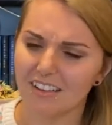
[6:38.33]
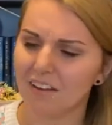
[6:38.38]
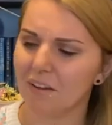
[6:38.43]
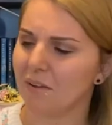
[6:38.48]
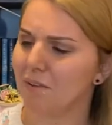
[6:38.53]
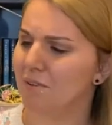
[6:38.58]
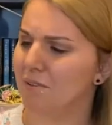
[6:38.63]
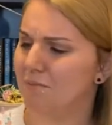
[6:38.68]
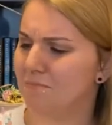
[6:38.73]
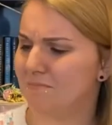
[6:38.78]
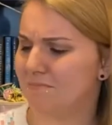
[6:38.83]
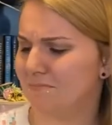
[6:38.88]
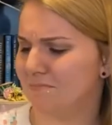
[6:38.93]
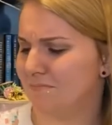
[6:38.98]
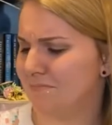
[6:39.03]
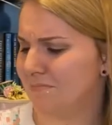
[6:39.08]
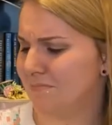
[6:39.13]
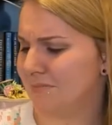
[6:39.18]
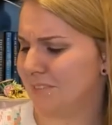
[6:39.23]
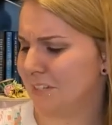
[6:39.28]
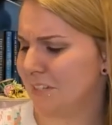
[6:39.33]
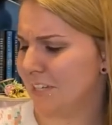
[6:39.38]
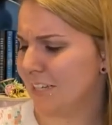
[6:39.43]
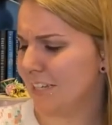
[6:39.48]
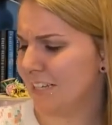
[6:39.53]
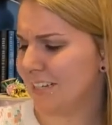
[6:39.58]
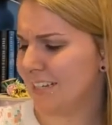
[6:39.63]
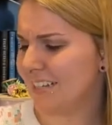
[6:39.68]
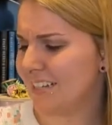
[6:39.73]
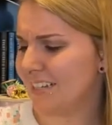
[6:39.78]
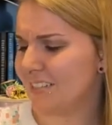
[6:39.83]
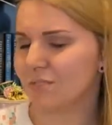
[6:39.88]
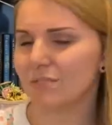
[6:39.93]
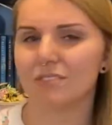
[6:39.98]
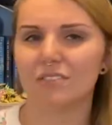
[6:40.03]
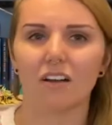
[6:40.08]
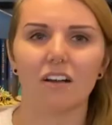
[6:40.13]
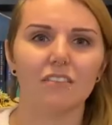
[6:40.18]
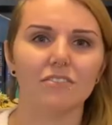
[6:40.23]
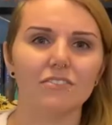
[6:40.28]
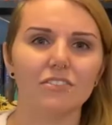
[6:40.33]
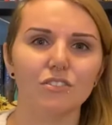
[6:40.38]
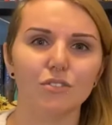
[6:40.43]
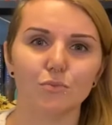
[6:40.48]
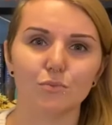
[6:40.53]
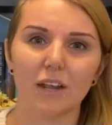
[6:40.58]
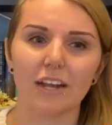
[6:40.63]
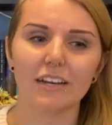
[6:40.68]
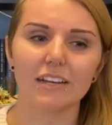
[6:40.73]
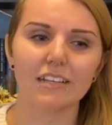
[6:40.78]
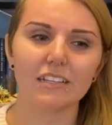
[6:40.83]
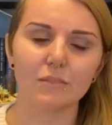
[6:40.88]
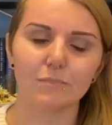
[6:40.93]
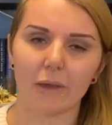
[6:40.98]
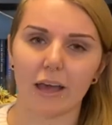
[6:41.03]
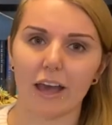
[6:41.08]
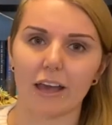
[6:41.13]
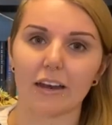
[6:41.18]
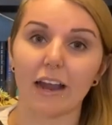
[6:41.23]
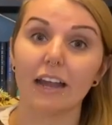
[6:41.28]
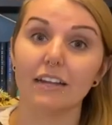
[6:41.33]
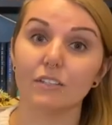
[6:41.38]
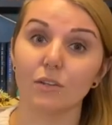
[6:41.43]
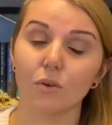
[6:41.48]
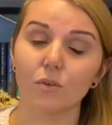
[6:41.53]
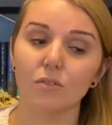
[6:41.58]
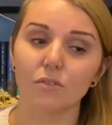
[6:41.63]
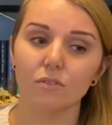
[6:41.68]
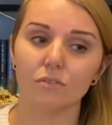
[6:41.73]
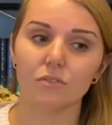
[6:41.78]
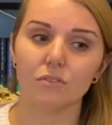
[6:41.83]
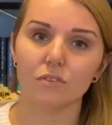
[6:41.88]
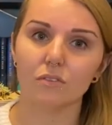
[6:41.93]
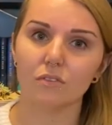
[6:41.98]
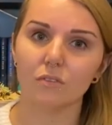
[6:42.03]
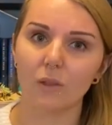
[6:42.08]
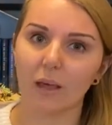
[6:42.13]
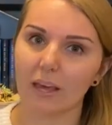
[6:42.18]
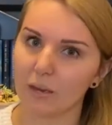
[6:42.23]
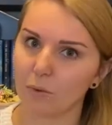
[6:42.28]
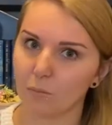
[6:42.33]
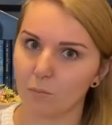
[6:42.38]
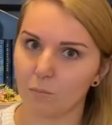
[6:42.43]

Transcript: This was awful. The writing is bad. I don't like